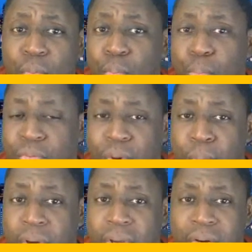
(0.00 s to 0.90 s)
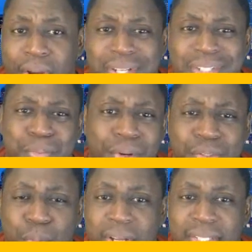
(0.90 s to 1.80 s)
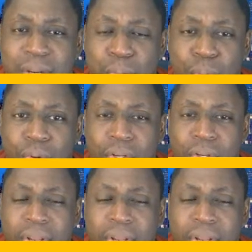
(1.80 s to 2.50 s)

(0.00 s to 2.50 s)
before the market crash? Prince, why is that important?